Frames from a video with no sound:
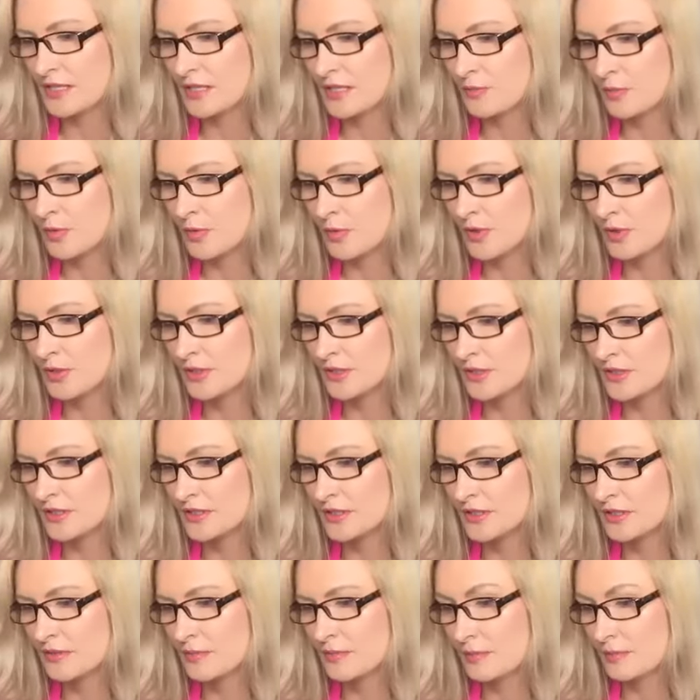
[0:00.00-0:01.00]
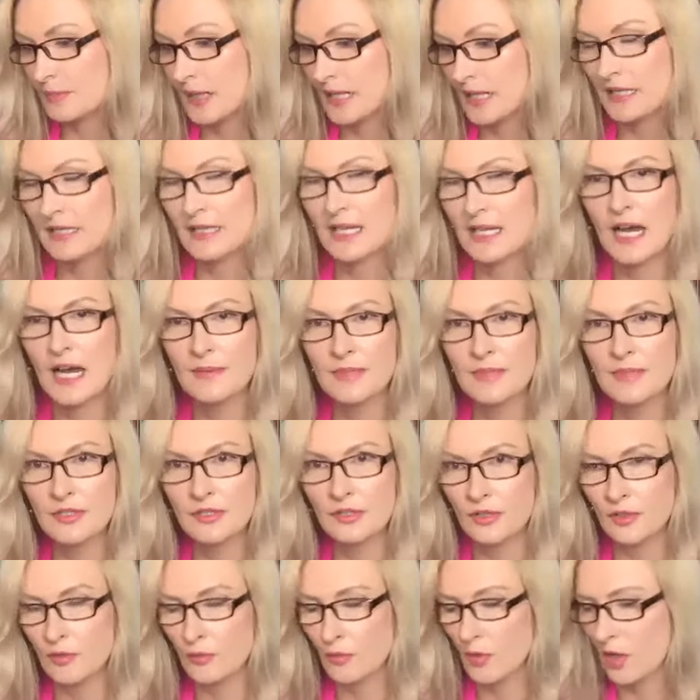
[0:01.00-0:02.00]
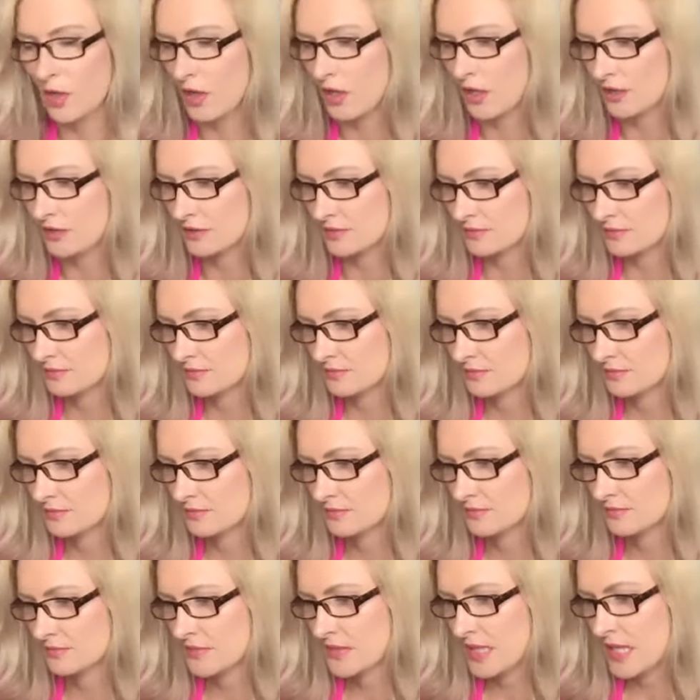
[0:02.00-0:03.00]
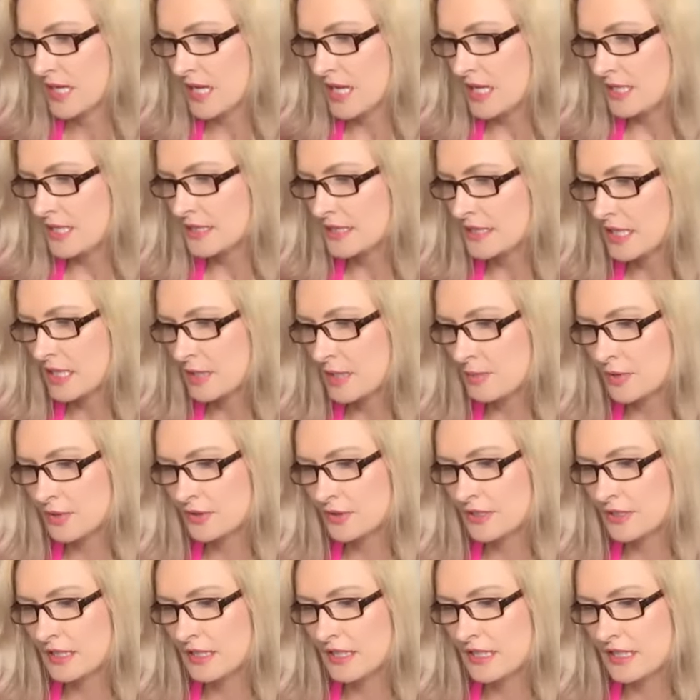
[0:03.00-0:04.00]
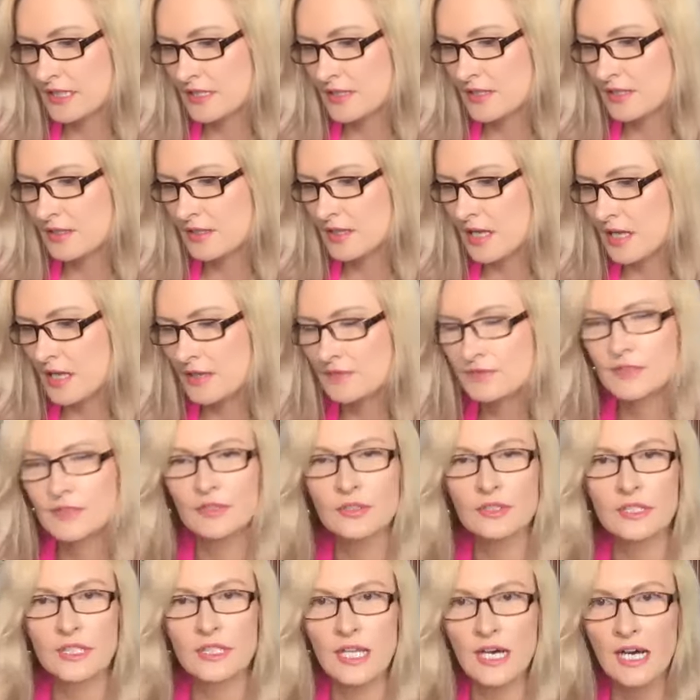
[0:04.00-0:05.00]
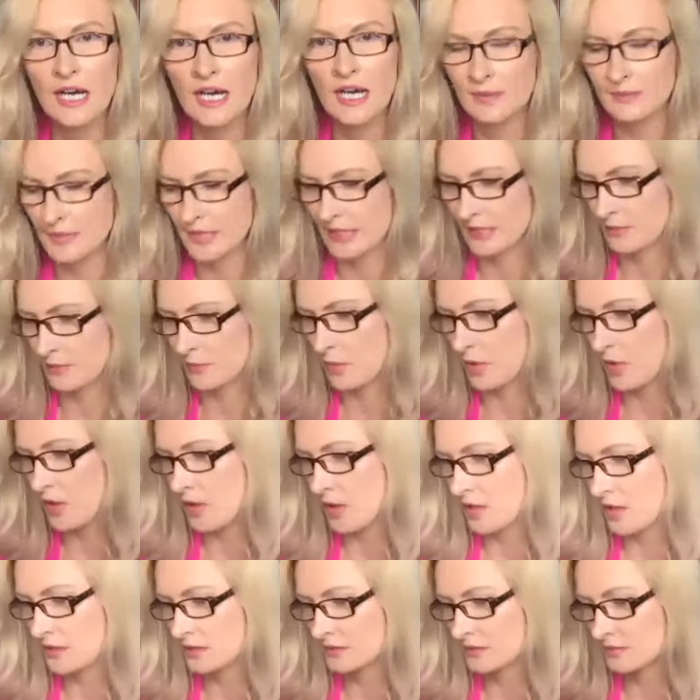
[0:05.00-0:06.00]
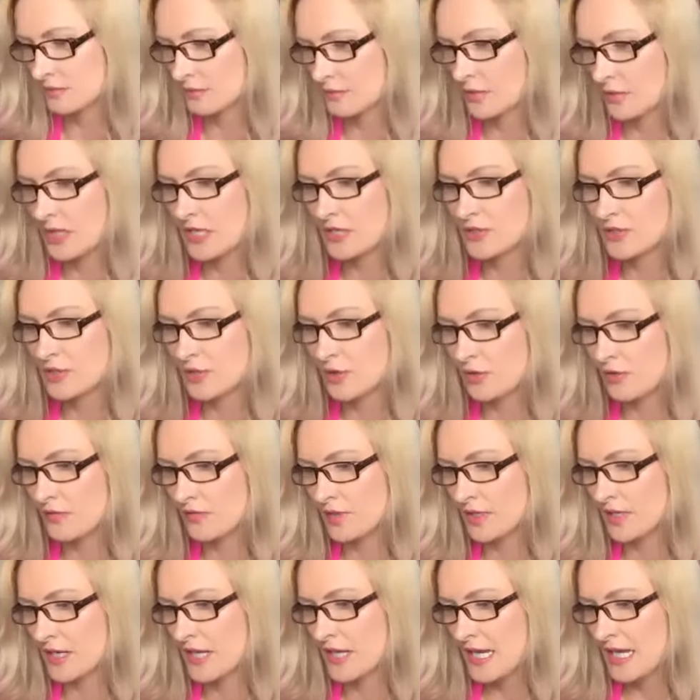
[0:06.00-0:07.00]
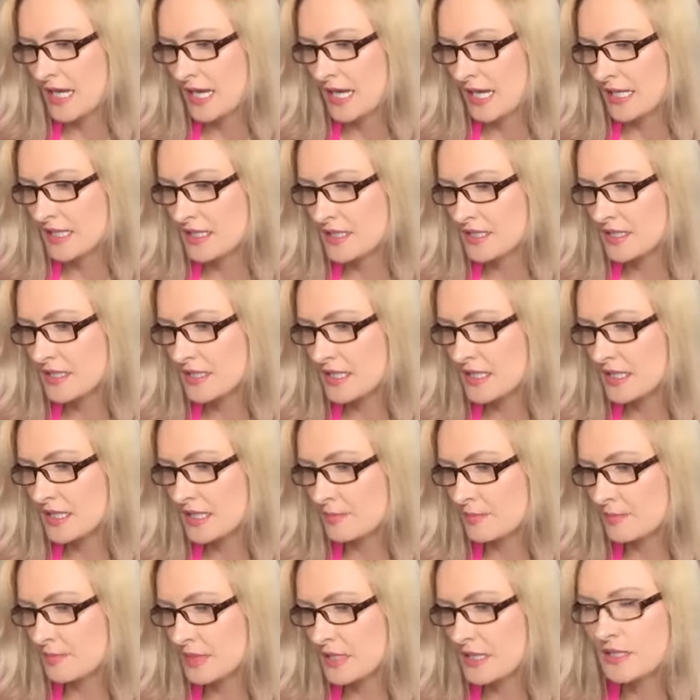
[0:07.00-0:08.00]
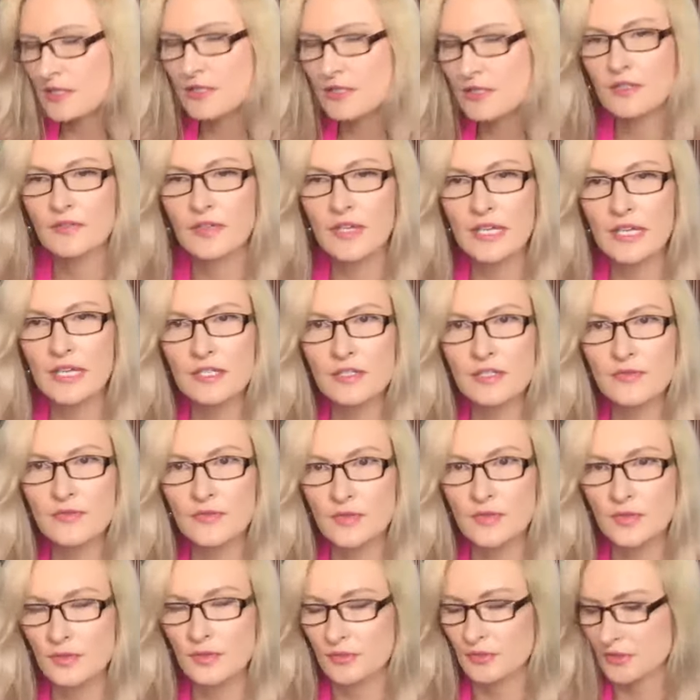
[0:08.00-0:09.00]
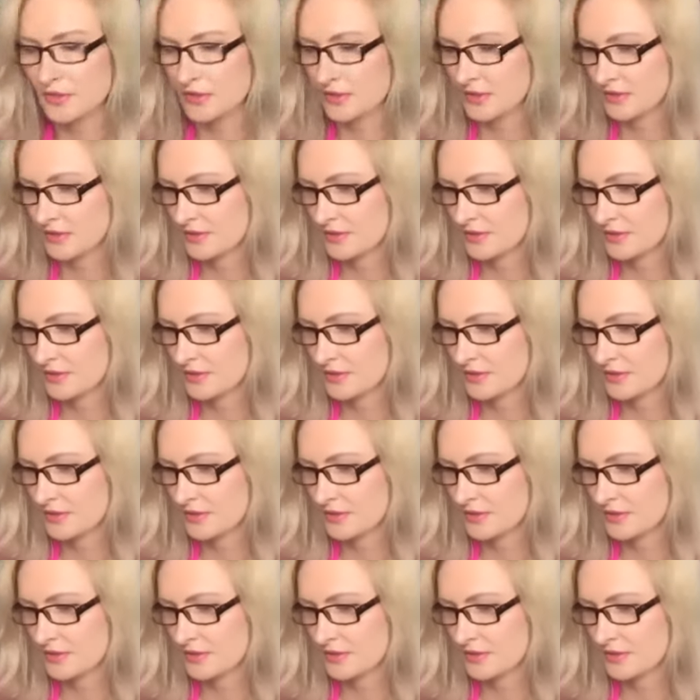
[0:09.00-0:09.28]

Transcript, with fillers: and bordered by a limestone wall. The neighborhood kids love to climb that wall, reach over, and steal a piece of his fruit.